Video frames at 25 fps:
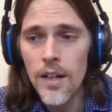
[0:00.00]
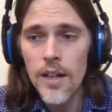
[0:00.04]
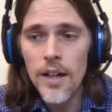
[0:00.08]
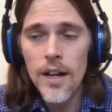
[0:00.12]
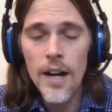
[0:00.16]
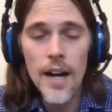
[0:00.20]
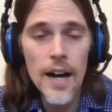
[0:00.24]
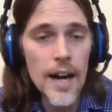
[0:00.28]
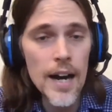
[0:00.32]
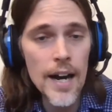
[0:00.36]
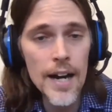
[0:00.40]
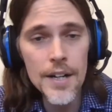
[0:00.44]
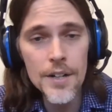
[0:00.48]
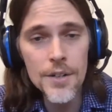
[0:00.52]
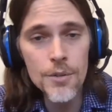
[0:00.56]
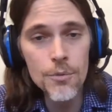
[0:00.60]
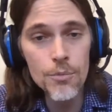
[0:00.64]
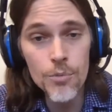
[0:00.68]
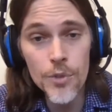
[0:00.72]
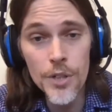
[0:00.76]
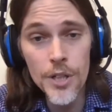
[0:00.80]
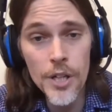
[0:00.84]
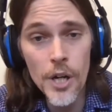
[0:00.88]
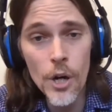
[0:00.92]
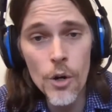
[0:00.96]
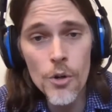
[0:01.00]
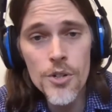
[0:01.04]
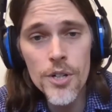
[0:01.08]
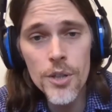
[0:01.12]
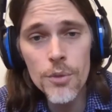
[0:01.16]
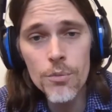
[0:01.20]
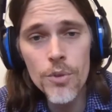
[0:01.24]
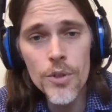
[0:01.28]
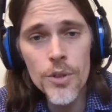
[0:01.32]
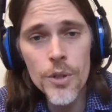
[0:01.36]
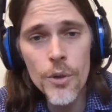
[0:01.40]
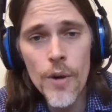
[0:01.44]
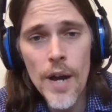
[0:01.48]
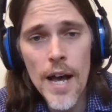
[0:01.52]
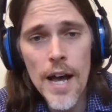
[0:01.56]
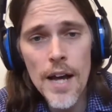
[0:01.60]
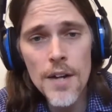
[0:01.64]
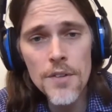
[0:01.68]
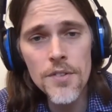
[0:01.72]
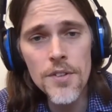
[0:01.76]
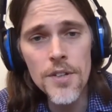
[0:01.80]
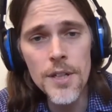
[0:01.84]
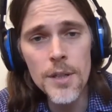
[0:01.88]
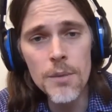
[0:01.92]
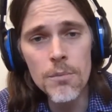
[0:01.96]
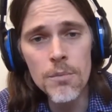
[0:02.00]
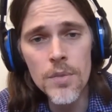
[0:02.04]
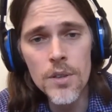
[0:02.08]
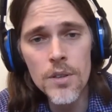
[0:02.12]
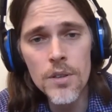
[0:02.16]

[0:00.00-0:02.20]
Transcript: I negotiate with their ad team.